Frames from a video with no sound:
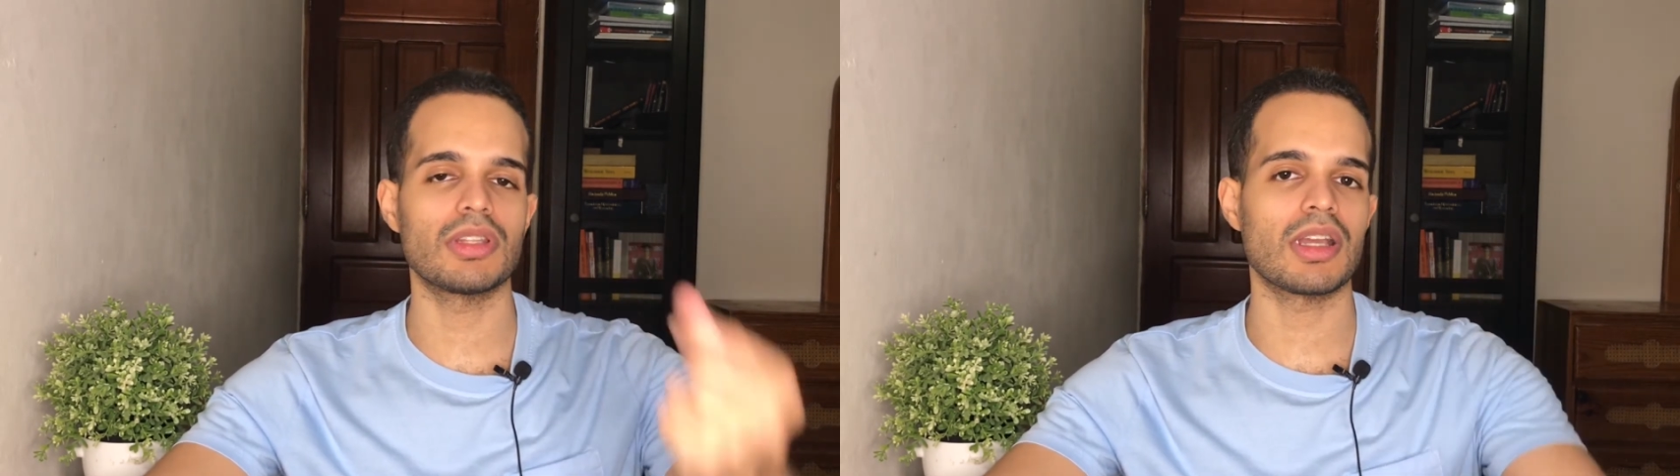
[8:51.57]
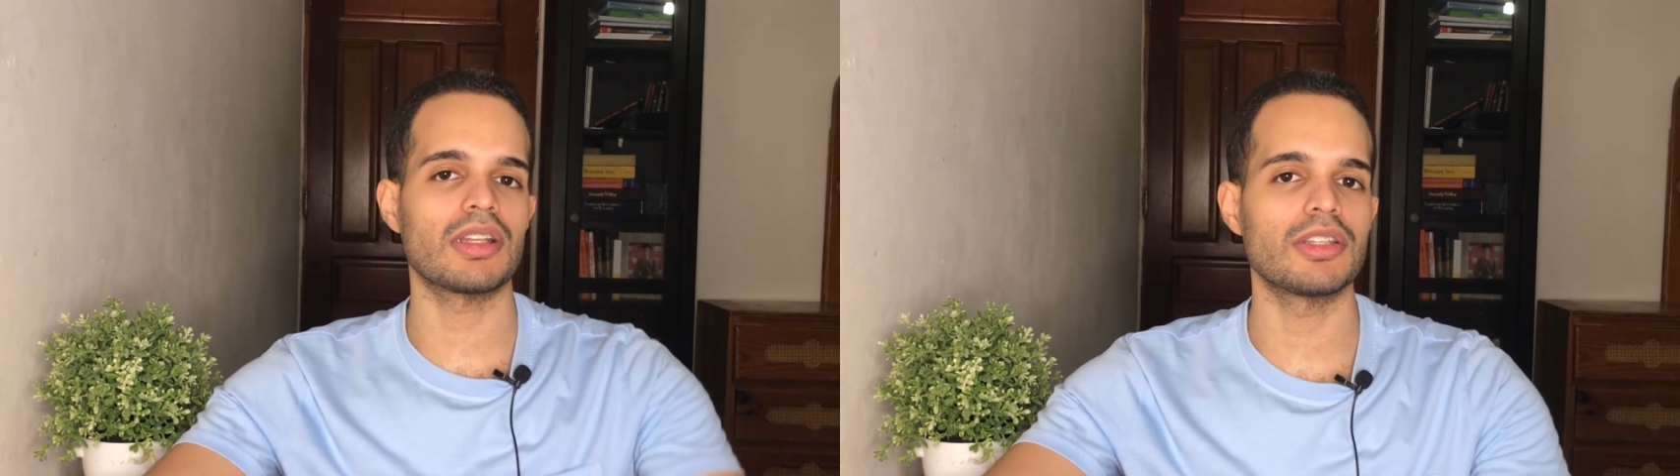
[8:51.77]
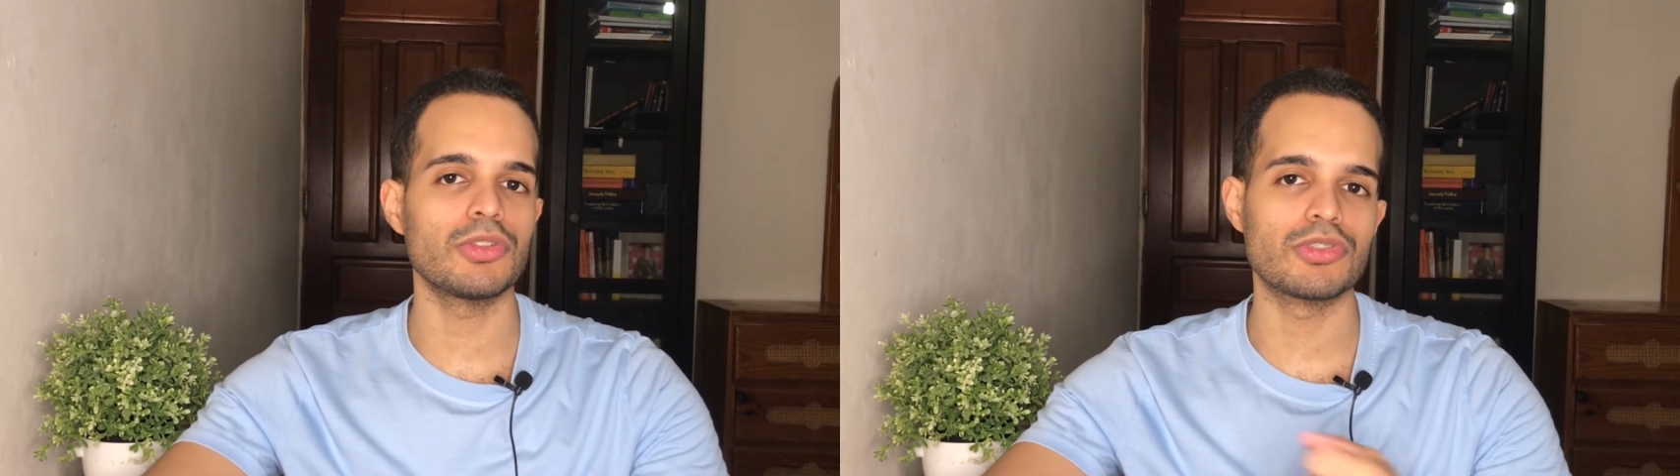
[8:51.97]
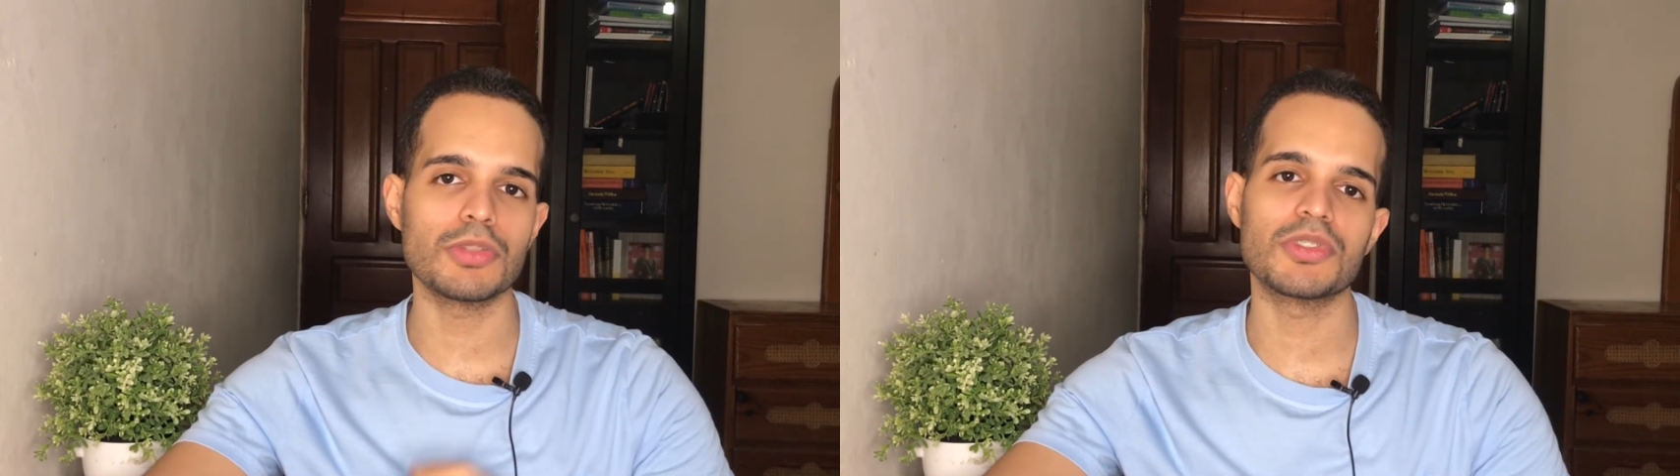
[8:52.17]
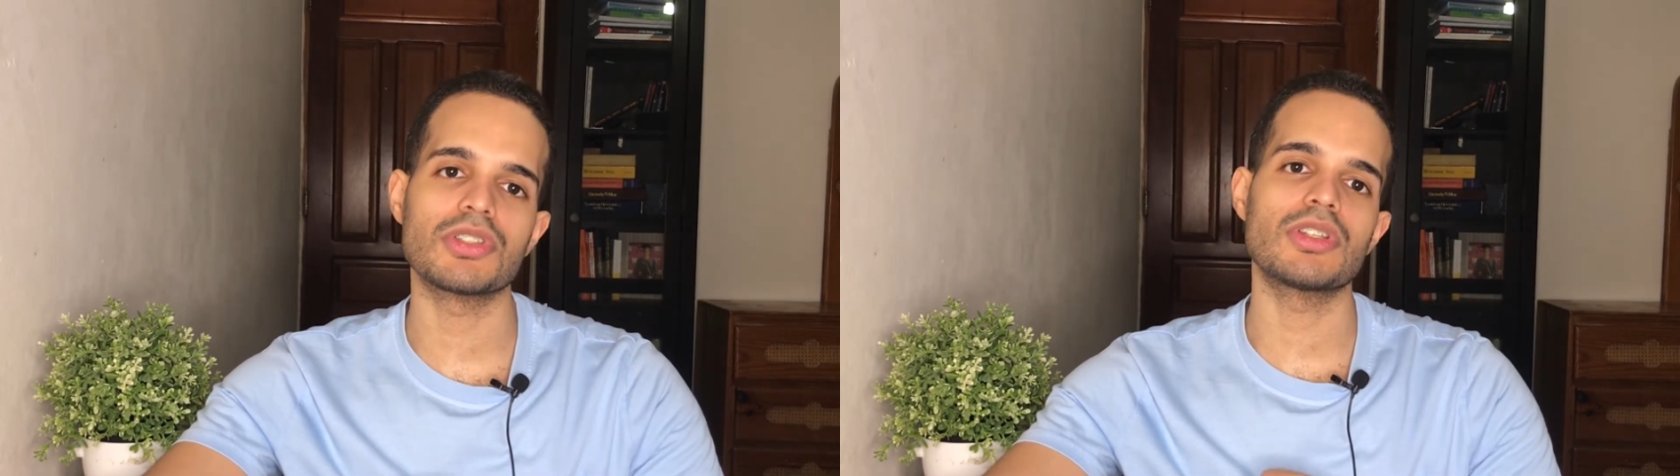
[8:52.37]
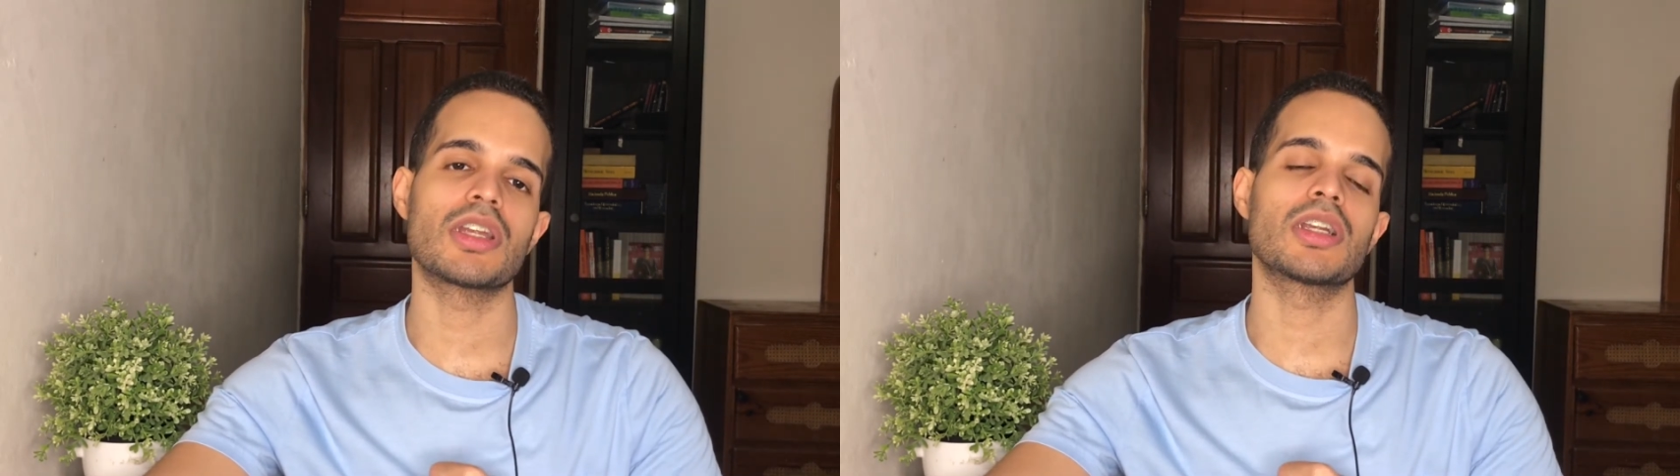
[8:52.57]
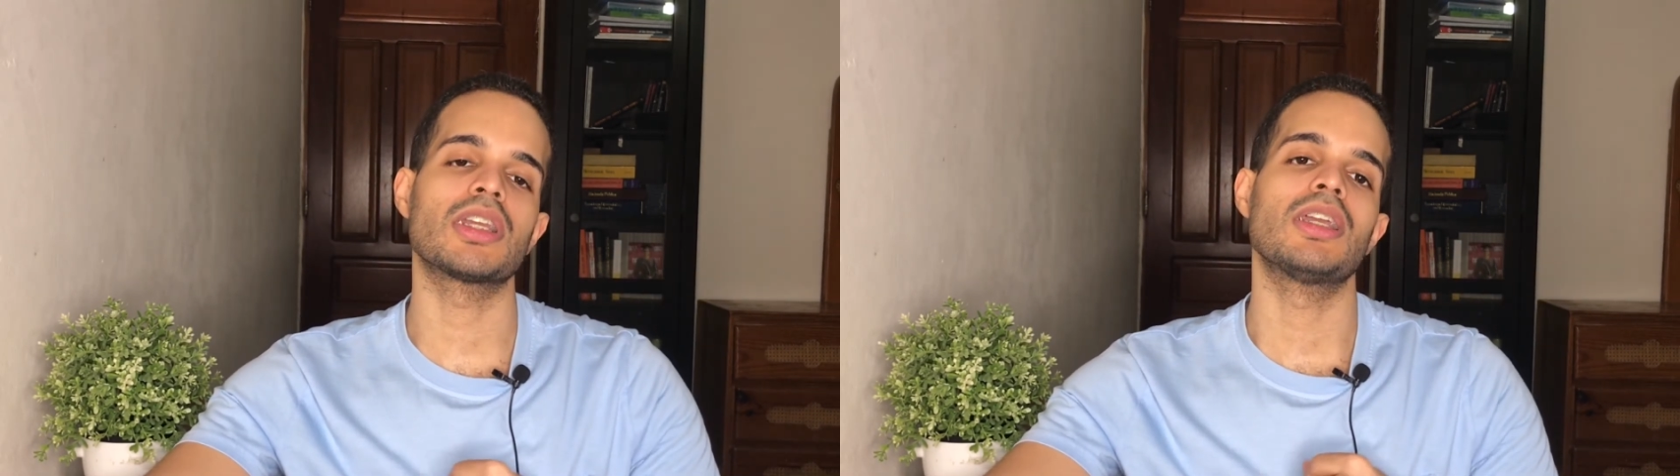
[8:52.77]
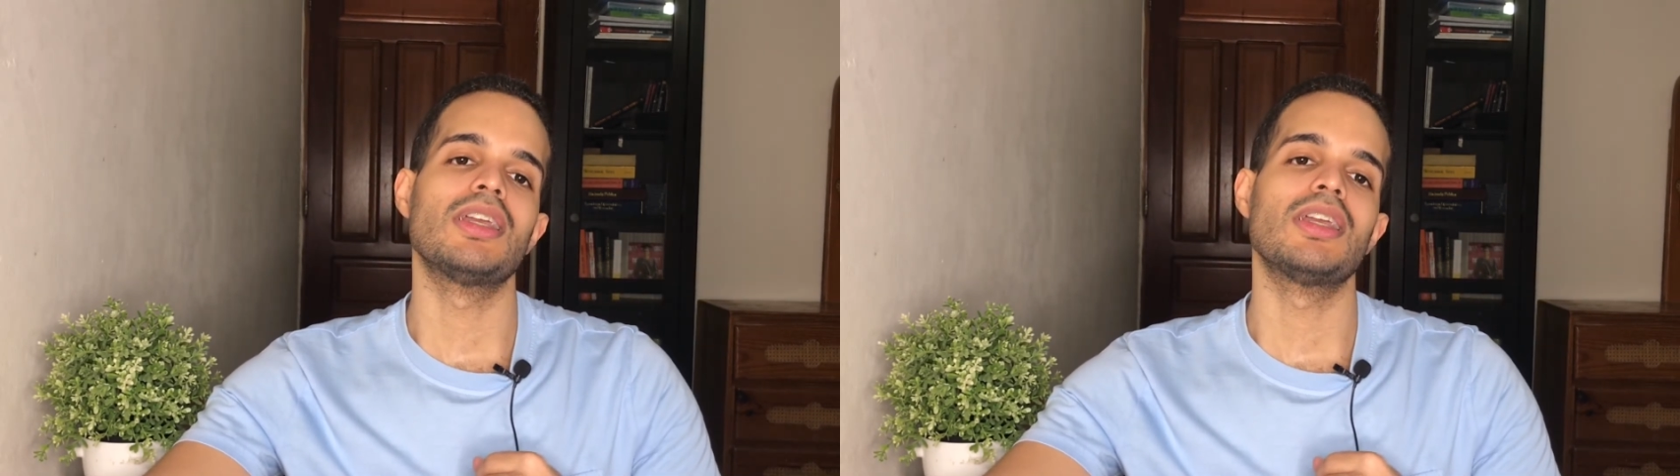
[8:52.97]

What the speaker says: that new subsidiary,